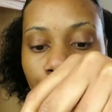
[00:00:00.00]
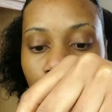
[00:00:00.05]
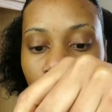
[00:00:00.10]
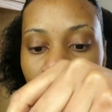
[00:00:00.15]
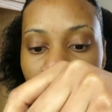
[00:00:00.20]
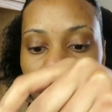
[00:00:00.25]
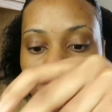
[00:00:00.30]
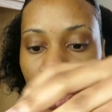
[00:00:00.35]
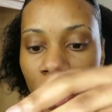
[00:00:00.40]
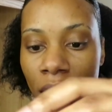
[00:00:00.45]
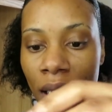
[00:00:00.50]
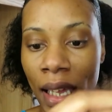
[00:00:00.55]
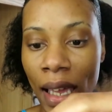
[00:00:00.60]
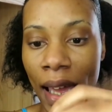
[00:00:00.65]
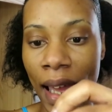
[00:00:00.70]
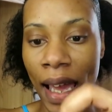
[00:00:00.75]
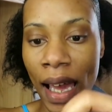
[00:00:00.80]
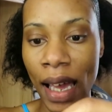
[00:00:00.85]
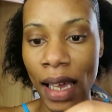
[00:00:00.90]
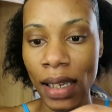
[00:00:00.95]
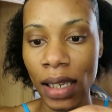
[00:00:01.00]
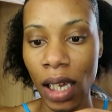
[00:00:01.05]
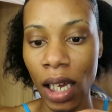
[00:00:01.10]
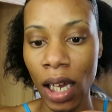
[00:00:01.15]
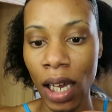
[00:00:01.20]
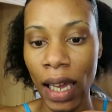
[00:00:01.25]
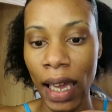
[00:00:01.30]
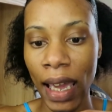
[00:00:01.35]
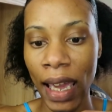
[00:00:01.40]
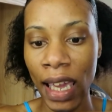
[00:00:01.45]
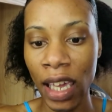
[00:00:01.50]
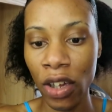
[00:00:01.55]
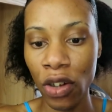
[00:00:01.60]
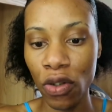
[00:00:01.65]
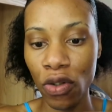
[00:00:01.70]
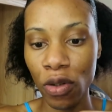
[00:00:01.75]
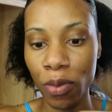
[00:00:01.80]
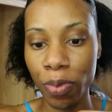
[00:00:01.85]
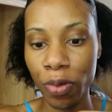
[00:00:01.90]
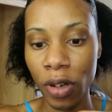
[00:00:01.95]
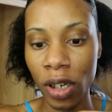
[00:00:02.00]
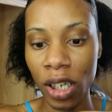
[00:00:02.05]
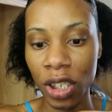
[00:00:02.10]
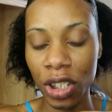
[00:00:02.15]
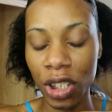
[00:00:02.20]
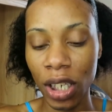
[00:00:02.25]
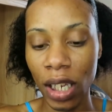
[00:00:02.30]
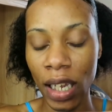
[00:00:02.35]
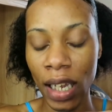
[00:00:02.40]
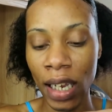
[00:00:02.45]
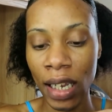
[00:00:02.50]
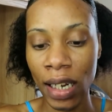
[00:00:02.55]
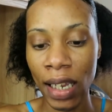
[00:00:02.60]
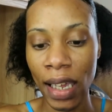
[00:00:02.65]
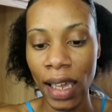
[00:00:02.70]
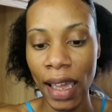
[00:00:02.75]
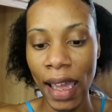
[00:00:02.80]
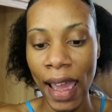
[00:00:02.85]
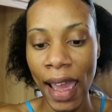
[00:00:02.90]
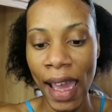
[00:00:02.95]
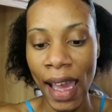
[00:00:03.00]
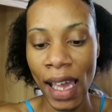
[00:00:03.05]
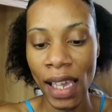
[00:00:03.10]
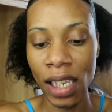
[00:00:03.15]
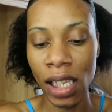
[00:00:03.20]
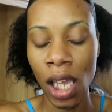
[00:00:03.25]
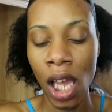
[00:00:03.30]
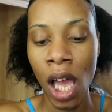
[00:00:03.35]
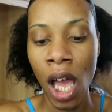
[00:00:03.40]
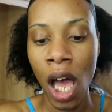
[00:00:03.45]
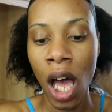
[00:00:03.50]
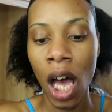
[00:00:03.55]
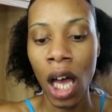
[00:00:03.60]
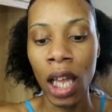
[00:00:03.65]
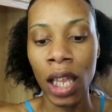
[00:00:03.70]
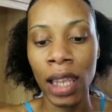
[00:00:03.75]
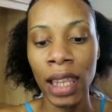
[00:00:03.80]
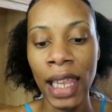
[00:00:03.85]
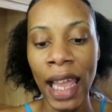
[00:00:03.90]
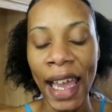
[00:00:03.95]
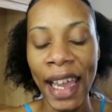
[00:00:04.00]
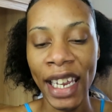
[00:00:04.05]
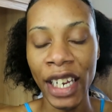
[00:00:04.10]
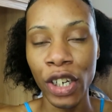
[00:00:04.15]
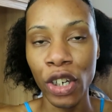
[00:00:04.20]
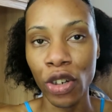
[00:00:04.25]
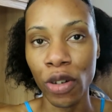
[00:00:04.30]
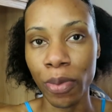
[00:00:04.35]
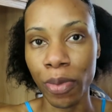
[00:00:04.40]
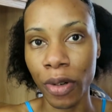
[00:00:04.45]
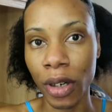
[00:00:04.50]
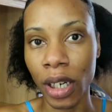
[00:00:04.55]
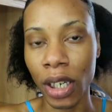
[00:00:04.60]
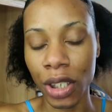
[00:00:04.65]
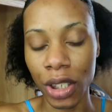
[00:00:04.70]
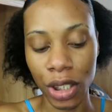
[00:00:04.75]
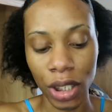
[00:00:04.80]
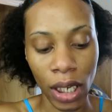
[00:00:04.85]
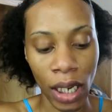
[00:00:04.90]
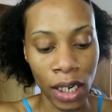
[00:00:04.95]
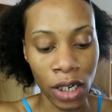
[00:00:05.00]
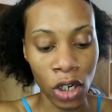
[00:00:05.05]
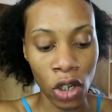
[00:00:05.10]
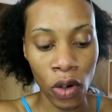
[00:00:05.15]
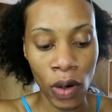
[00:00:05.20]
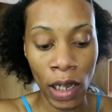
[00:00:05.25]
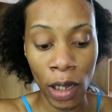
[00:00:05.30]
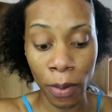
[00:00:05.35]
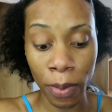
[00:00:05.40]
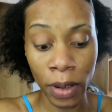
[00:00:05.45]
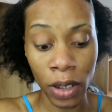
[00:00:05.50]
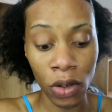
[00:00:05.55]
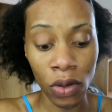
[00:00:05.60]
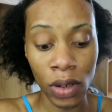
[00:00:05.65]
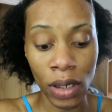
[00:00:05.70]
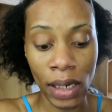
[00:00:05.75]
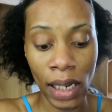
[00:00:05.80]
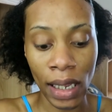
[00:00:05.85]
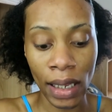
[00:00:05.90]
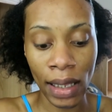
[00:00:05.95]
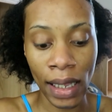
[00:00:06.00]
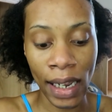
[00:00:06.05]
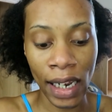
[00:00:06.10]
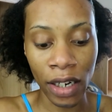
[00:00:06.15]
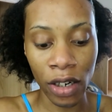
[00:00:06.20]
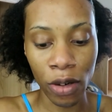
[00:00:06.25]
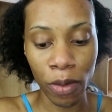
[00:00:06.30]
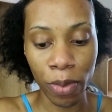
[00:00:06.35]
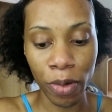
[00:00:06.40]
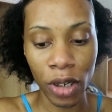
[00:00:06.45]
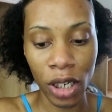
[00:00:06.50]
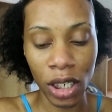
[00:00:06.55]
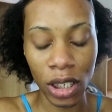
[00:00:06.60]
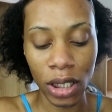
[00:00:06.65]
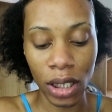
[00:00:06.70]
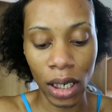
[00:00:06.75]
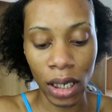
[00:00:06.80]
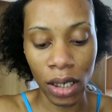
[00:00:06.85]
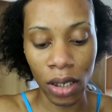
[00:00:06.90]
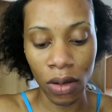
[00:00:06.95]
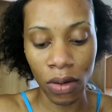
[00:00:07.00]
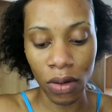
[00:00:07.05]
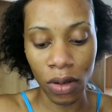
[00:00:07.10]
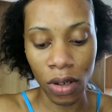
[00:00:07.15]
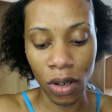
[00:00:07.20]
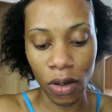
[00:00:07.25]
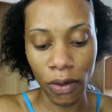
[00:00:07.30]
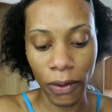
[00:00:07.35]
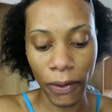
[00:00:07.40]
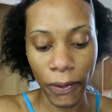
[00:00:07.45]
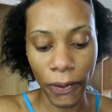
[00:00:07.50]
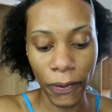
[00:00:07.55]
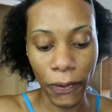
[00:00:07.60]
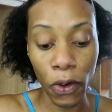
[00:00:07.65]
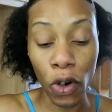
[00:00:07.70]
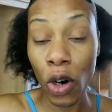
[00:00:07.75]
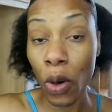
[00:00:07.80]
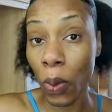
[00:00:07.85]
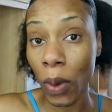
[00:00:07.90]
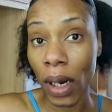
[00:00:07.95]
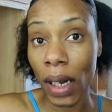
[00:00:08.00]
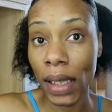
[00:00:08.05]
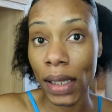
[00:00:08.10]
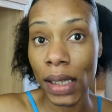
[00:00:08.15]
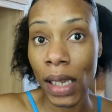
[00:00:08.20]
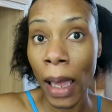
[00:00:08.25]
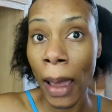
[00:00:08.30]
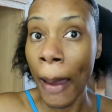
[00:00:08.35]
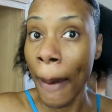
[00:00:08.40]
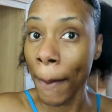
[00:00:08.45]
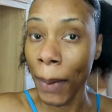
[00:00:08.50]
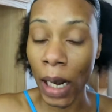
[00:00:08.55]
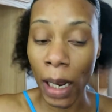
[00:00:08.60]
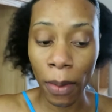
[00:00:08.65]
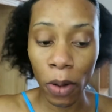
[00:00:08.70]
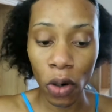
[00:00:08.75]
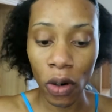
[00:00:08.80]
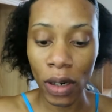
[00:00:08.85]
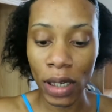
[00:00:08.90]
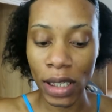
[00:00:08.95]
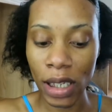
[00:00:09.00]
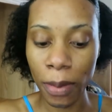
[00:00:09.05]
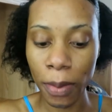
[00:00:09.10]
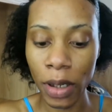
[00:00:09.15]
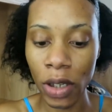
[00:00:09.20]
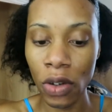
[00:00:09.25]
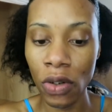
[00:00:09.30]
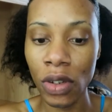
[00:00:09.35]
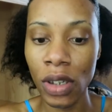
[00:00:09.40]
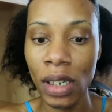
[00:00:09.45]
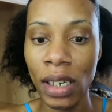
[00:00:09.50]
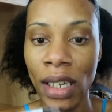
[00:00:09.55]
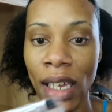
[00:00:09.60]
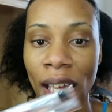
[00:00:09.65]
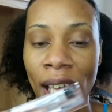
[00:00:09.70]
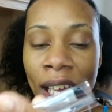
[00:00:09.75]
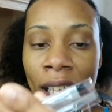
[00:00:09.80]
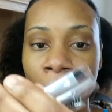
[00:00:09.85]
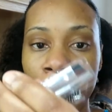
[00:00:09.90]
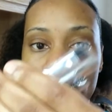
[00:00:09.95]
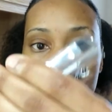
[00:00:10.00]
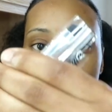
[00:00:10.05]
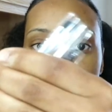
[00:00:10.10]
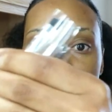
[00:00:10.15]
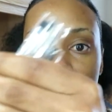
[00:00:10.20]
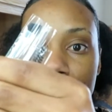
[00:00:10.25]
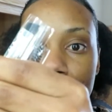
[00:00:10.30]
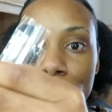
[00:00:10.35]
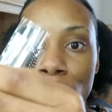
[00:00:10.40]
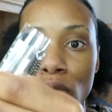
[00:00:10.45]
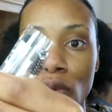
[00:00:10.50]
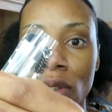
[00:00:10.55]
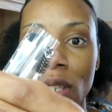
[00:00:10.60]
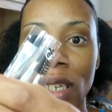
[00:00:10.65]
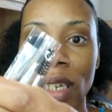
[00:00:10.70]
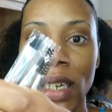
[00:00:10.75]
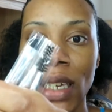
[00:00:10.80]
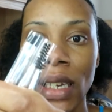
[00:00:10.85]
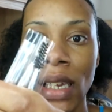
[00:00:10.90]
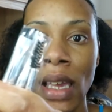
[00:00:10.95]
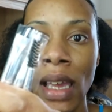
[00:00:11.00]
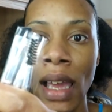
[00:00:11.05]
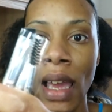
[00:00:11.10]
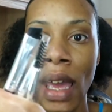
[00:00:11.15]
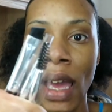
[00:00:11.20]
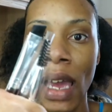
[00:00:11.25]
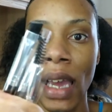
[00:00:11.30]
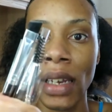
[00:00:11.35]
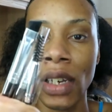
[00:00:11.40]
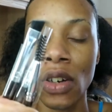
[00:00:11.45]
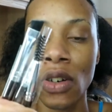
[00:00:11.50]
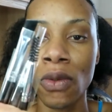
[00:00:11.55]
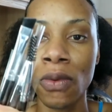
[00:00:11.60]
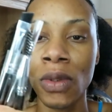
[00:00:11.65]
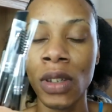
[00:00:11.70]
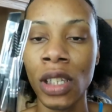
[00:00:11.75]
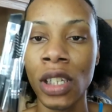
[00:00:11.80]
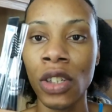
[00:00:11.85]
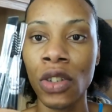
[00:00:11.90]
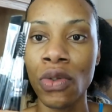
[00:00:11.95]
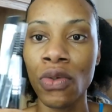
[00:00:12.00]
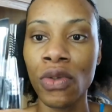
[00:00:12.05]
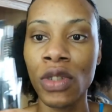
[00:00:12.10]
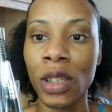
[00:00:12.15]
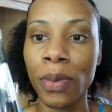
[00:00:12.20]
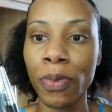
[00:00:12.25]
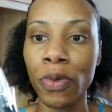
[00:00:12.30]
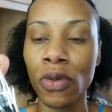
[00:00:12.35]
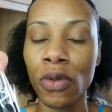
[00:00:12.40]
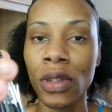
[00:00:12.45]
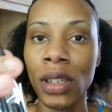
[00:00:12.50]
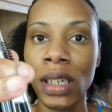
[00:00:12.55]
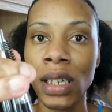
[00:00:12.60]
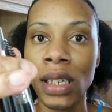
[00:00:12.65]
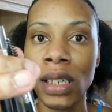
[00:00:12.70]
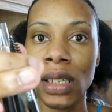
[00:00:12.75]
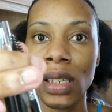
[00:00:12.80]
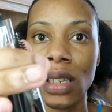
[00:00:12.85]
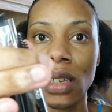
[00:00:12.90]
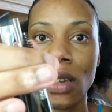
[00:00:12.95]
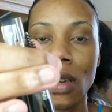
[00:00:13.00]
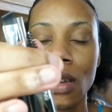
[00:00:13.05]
brush, it has an angled brush, and it has a liner brush. I know I'll be using that liner brush. I don't know for what, but I'm going to be using it. As for the spoolie, I don't really use spoolies